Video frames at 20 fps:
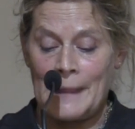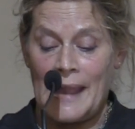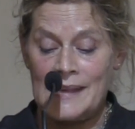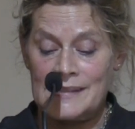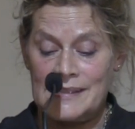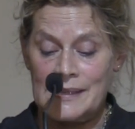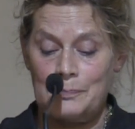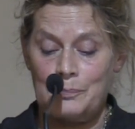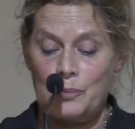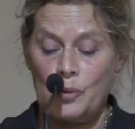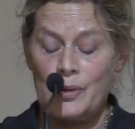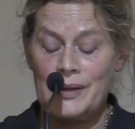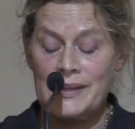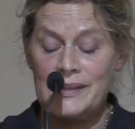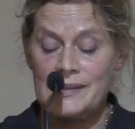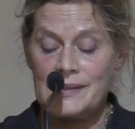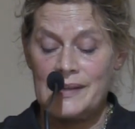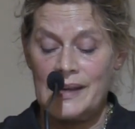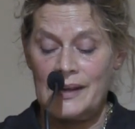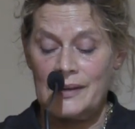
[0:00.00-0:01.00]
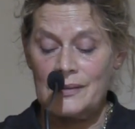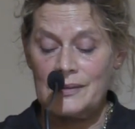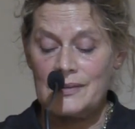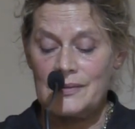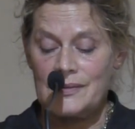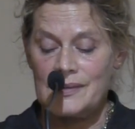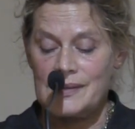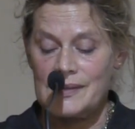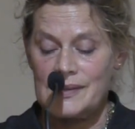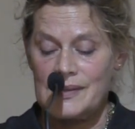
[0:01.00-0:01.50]
As he points out,
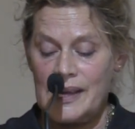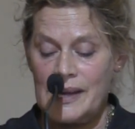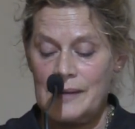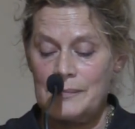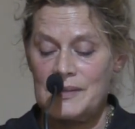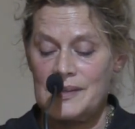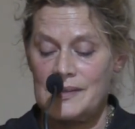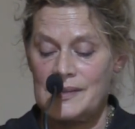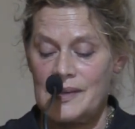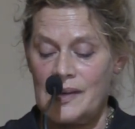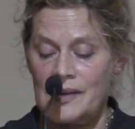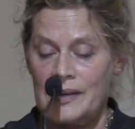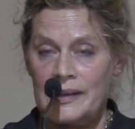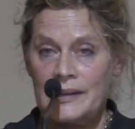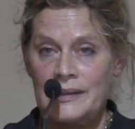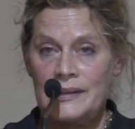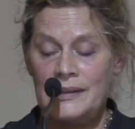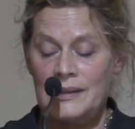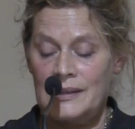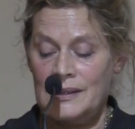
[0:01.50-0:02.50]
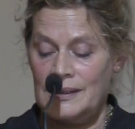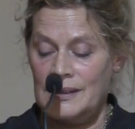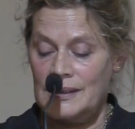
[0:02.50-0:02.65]
the same desire